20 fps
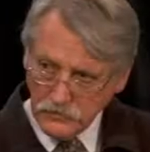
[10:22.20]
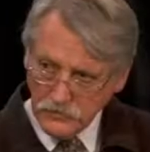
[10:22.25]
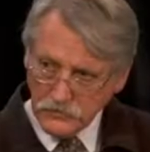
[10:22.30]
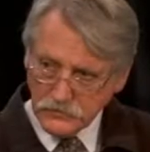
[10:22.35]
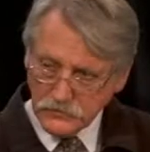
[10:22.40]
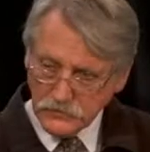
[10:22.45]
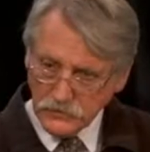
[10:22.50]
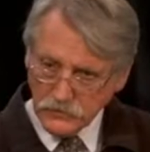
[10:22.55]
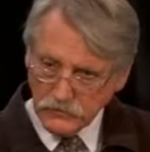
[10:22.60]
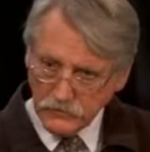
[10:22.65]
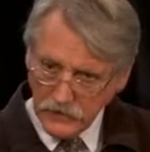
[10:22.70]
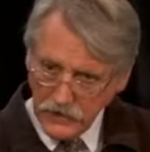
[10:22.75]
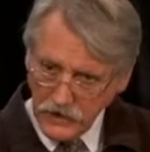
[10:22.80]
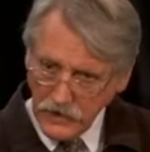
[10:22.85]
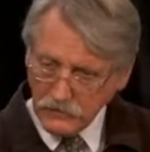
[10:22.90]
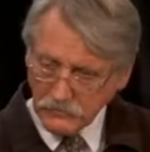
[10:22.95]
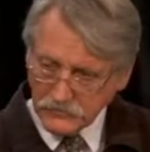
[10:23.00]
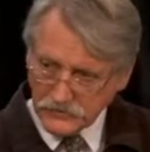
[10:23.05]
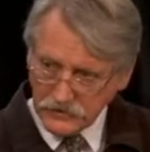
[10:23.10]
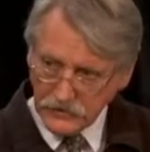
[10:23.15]
Sort of an
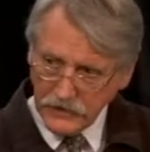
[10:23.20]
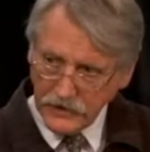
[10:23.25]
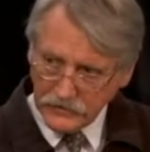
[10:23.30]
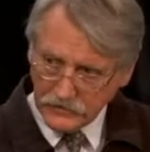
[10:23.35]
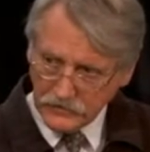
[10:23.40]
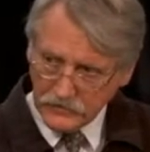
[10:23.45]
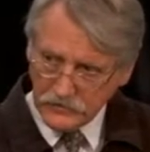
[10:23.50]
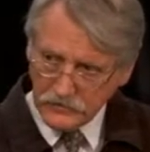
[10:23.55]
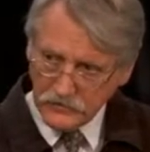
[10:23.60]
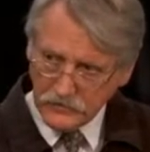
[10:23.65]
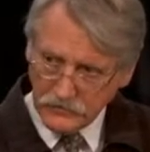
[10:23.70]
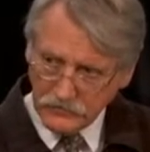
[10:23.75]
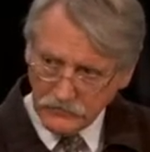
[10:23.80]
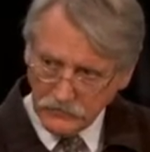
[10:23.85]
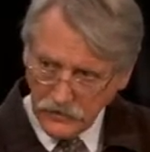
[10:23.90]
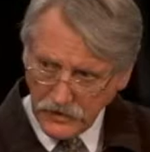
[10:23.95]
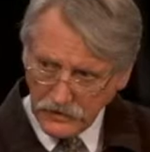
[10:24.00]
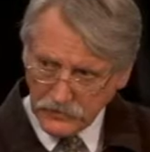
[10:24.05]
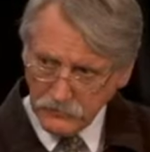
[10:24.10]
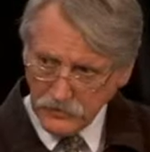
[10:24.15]
arm's length,
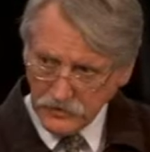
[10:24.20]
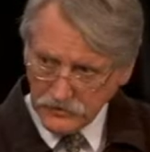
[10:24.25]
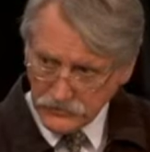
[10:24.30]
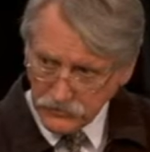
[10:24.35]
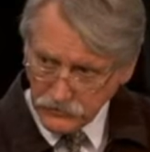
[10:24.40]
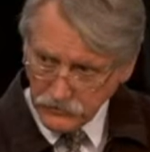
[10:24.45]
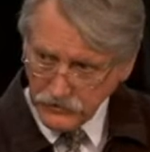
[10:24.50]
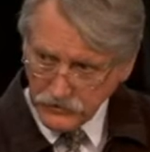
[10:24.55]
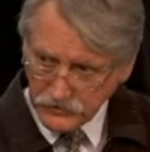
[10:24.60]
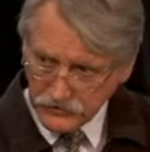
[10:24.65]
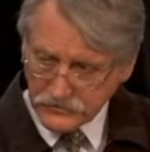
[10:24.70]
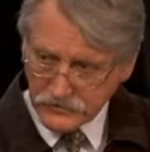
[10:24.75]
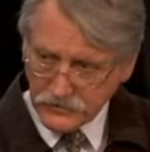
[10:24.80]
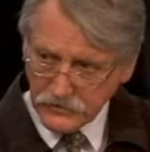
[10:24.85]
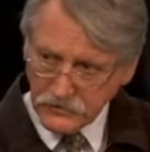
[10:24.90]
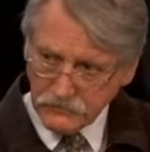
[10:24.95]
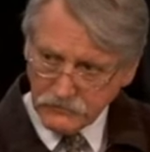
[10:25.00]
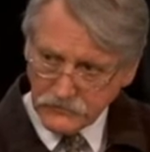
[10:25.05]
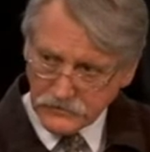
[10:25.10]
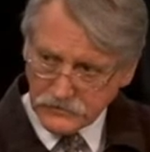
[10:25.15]
but doing the
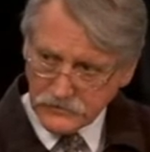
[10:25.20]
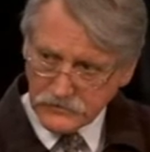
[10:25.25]
service.